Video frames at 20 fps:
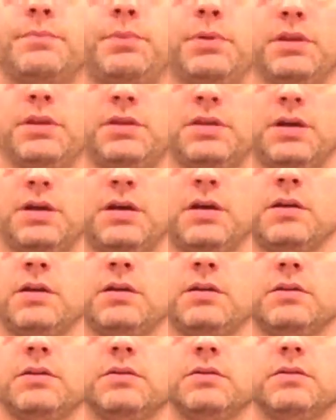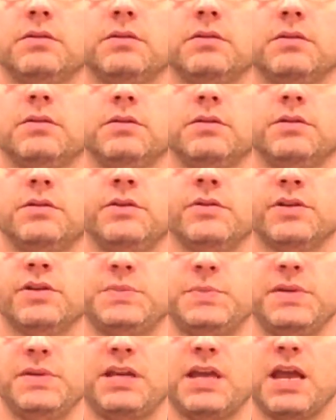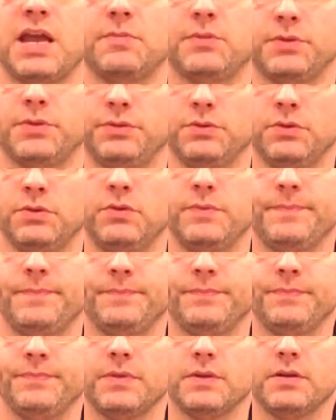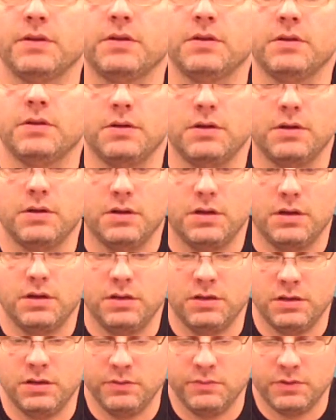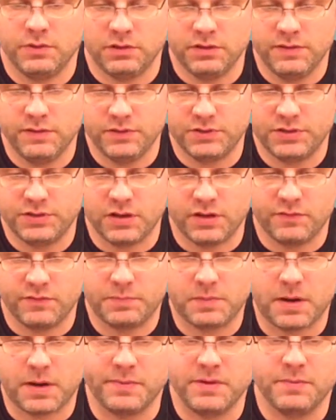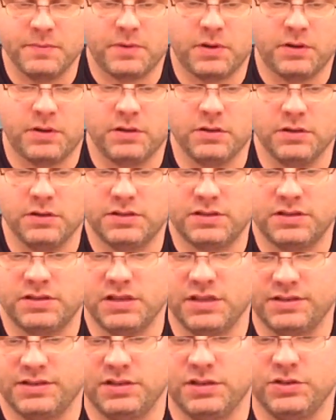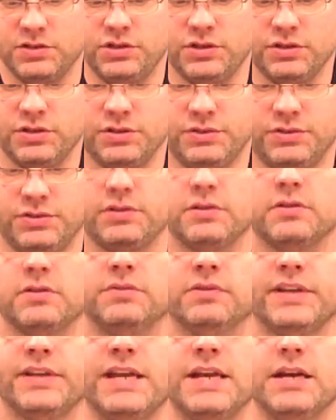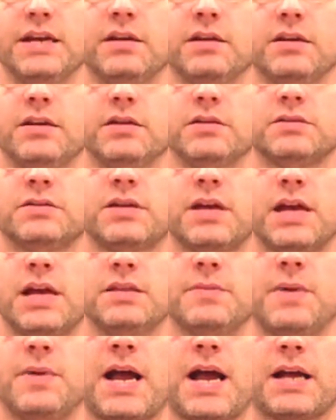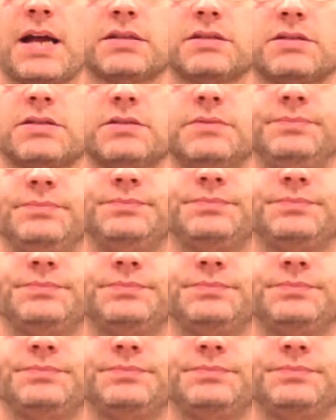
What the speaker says: put the USB cable through. And then you want to leave yourself probably about a good 6 inches of lead inside the box.